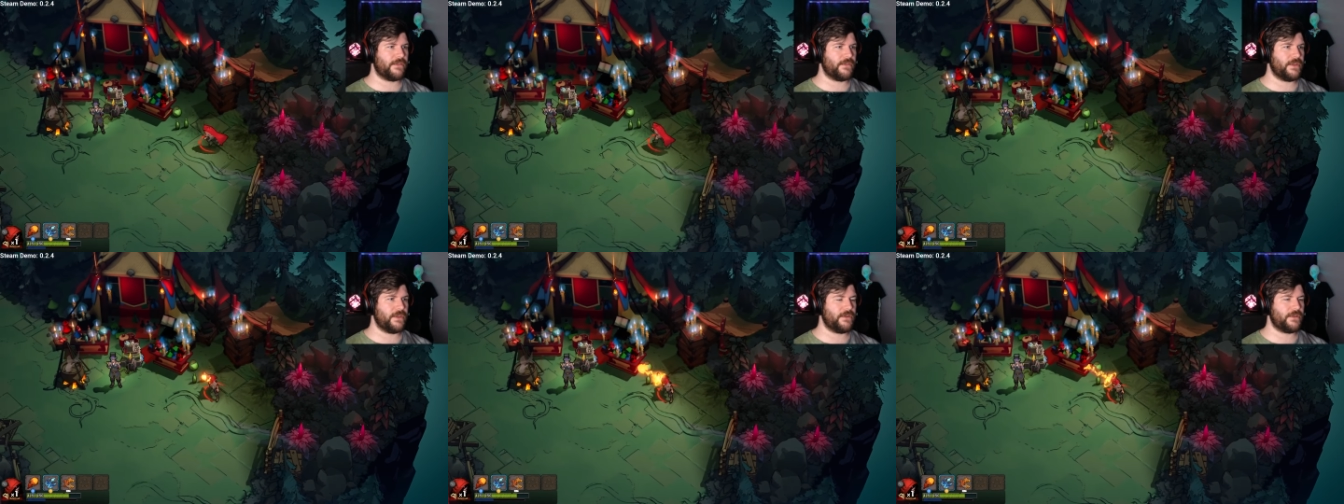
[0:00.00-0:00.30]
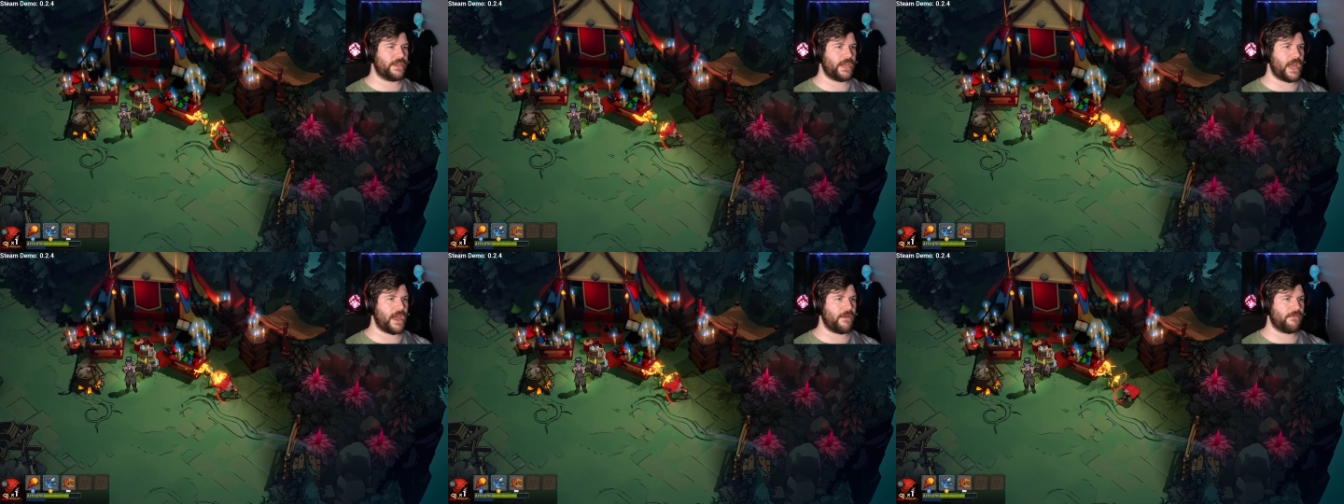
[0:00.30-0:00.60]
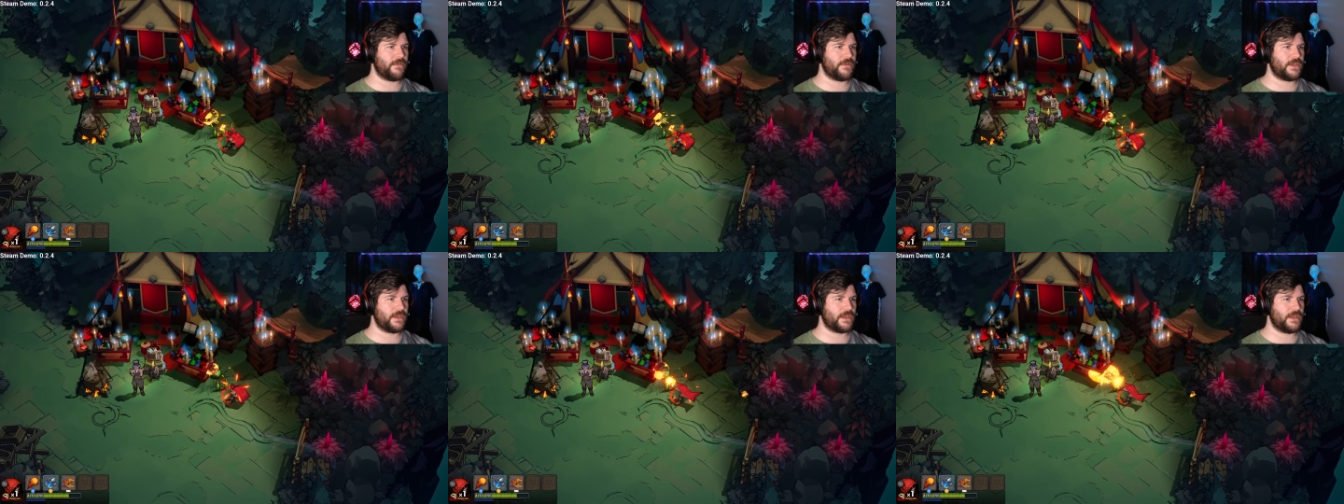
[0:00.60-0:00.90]
literally
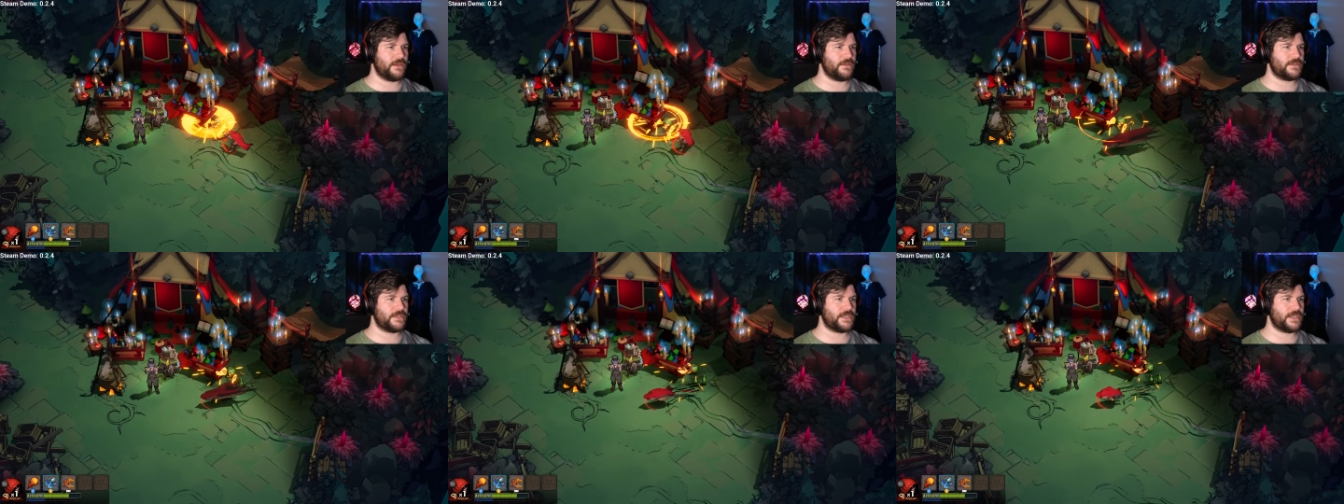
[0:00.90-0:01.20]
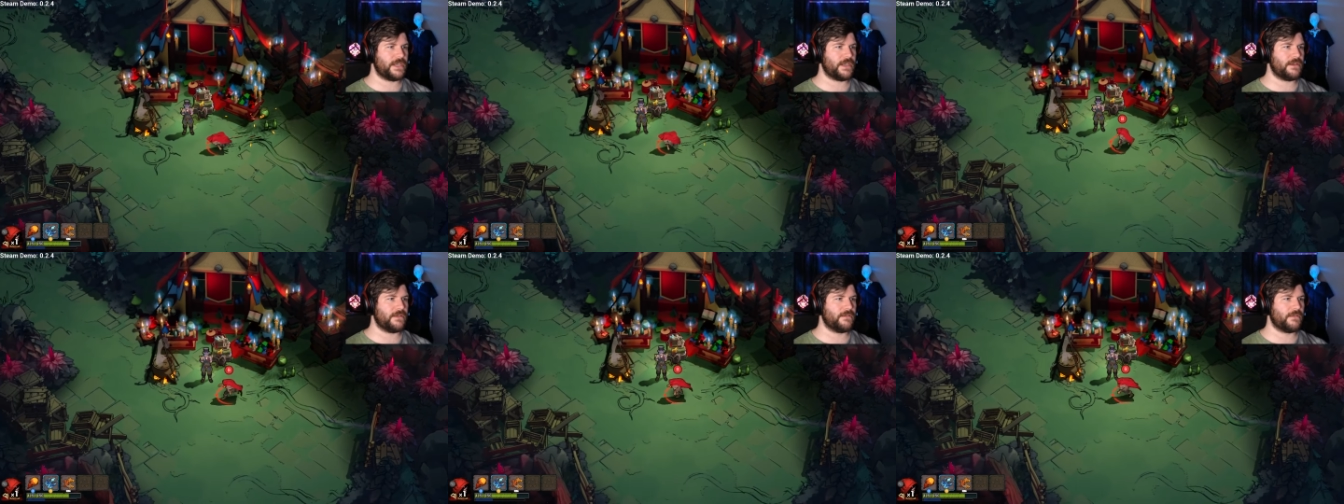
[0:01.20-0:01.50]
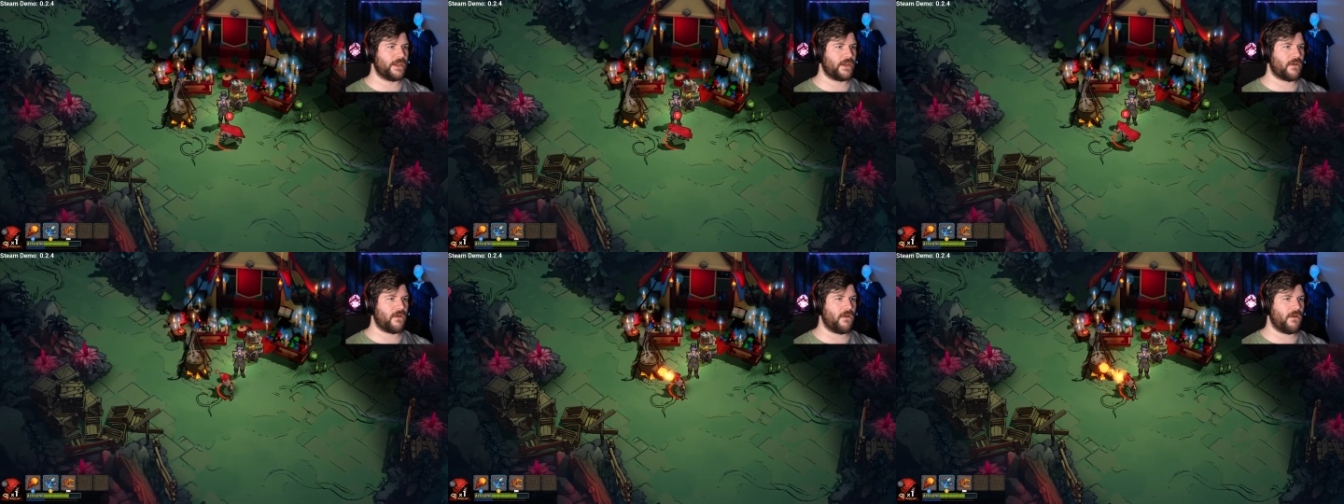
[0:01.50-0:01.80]
everything that you see,
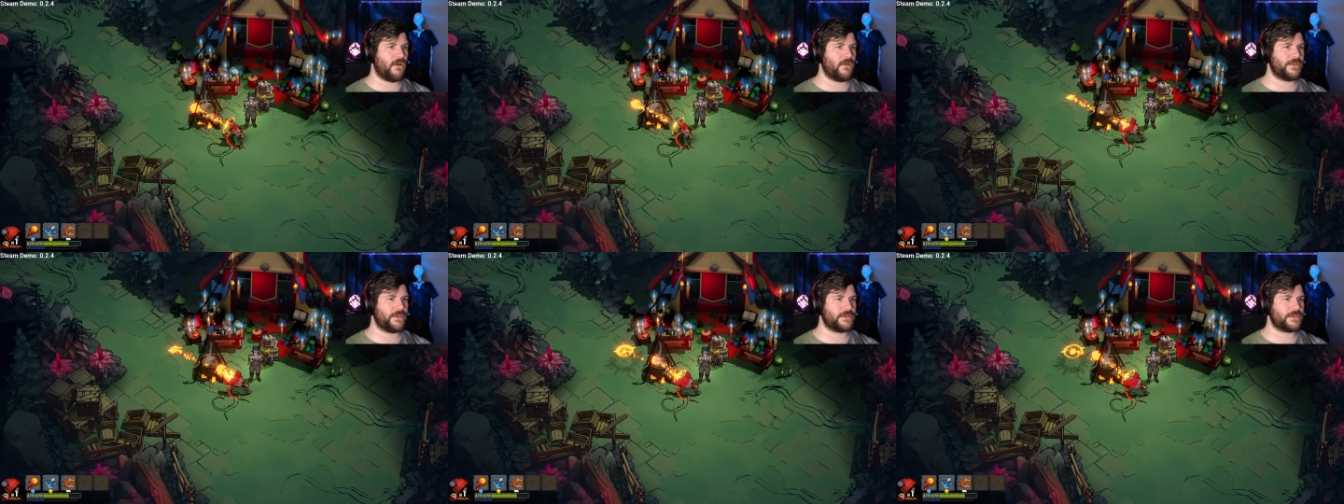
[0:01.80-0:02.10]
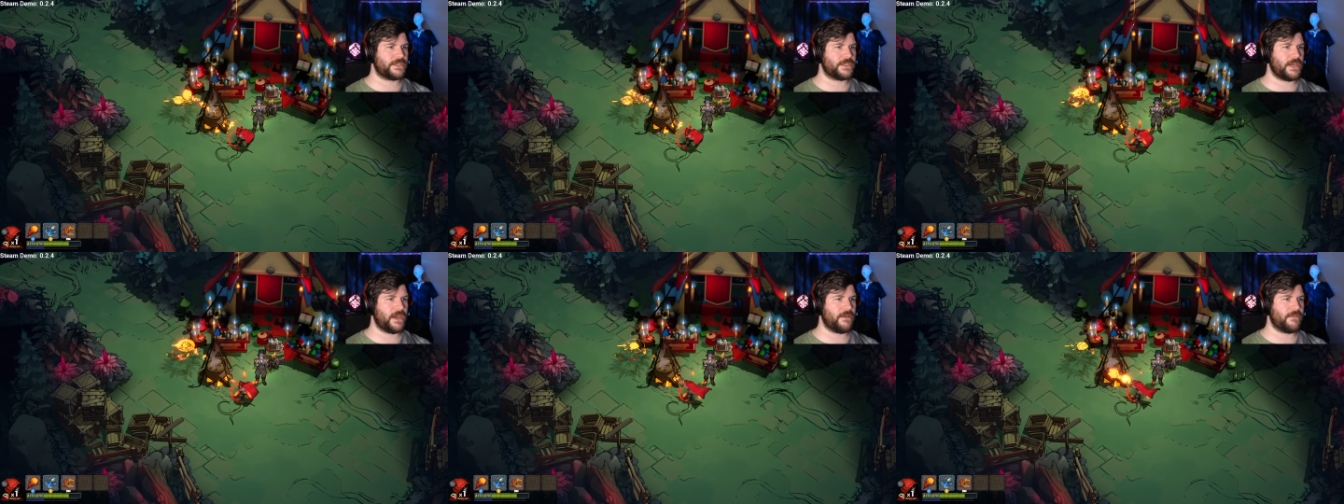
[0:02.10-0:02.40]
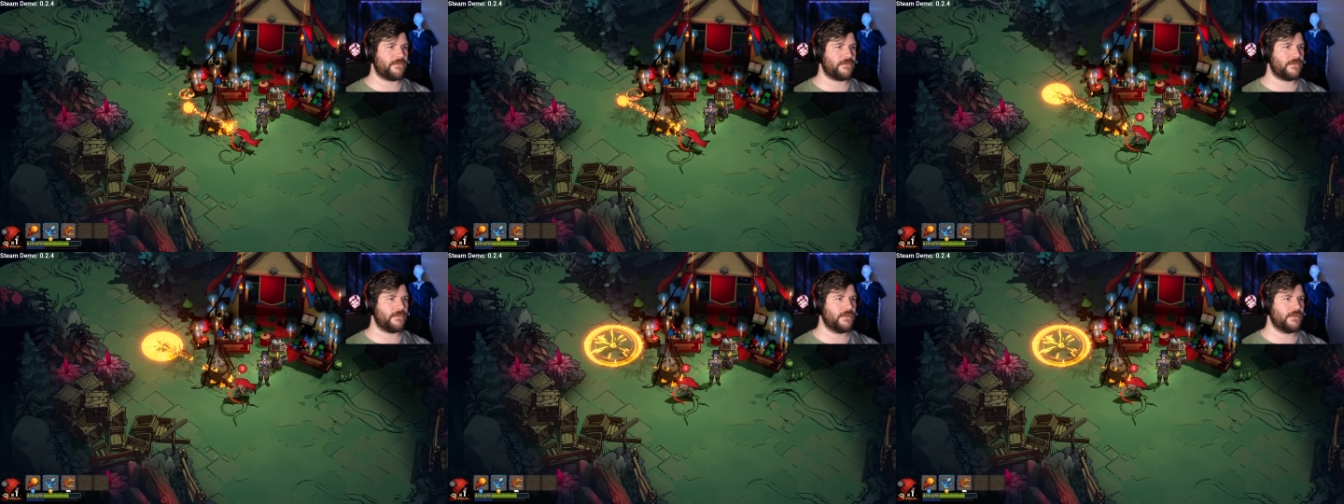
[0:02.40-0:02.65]
like all their stuff